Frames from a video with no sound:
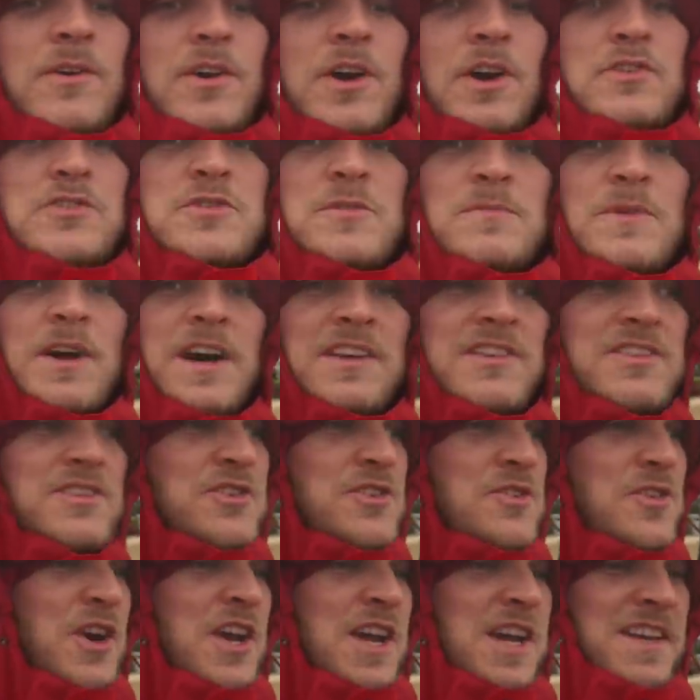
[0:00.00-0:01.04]
We've got some nice
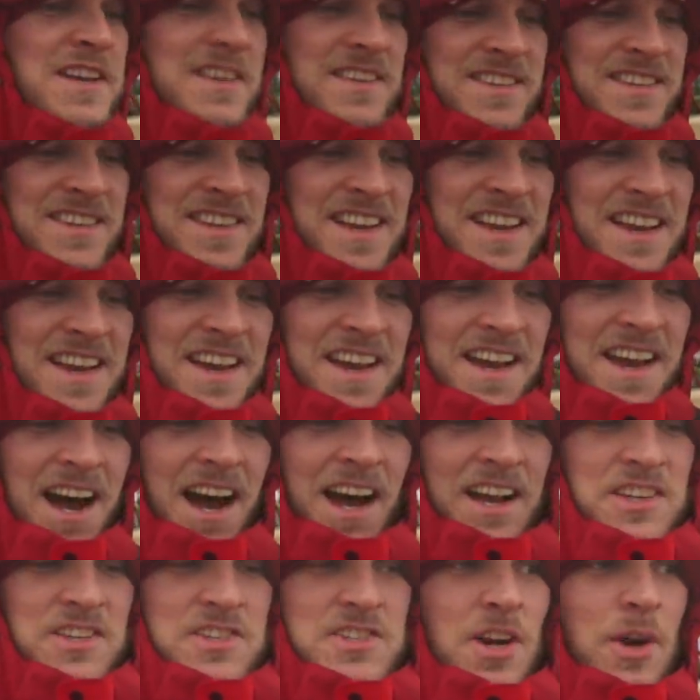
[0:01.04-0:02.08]
streaks.
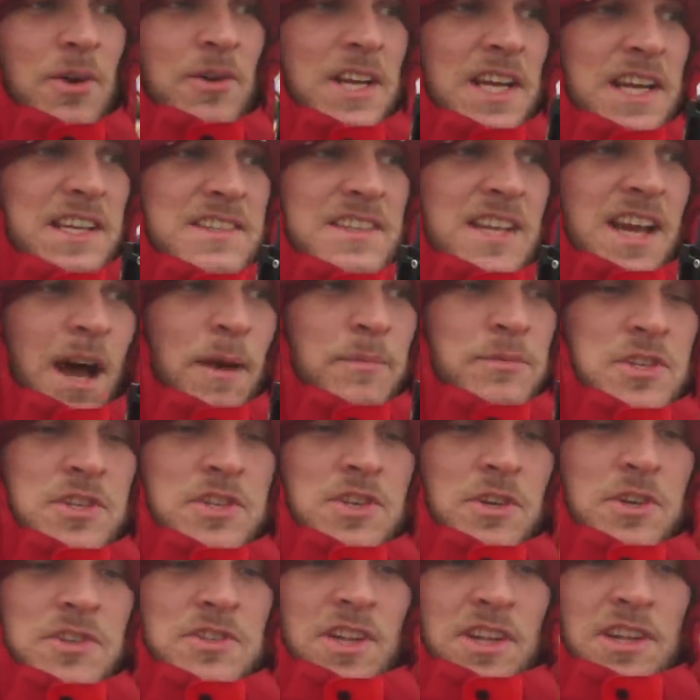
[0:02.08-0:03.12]
I just don't need to capture
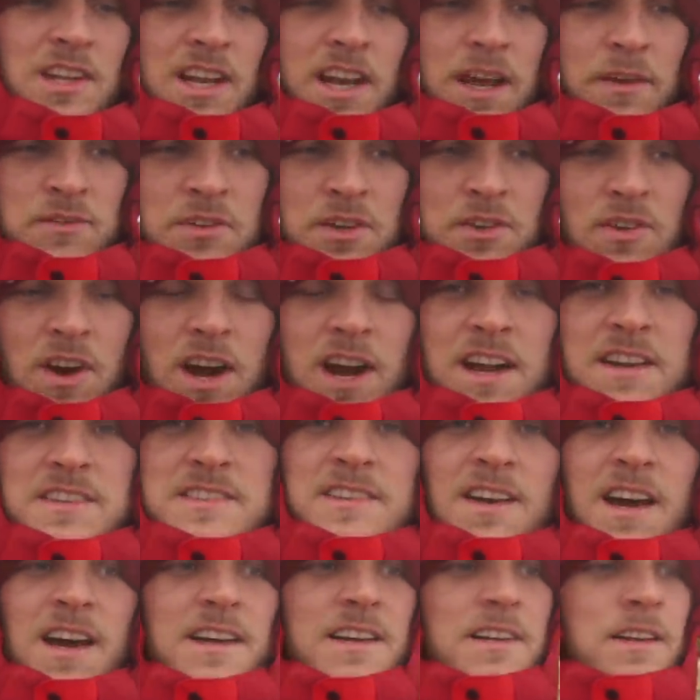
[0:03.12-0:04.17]
tons on the left and right
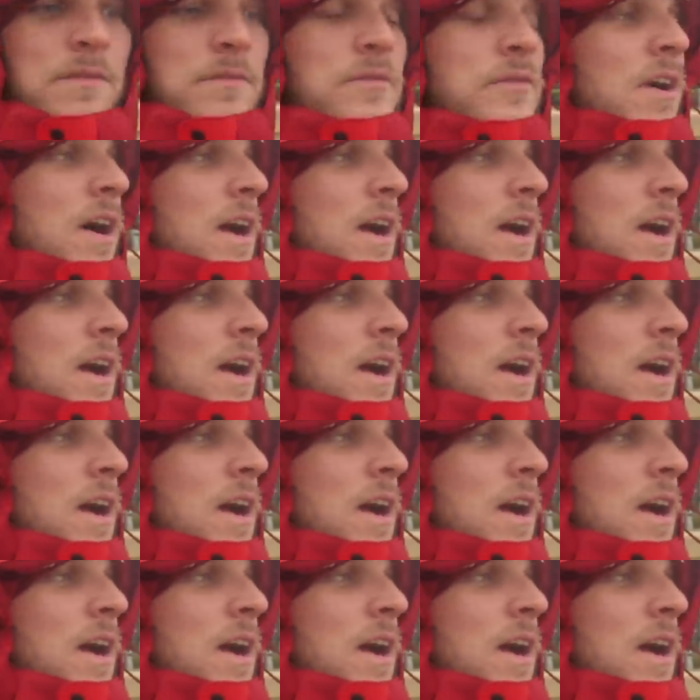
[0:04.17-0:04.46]
hand side of the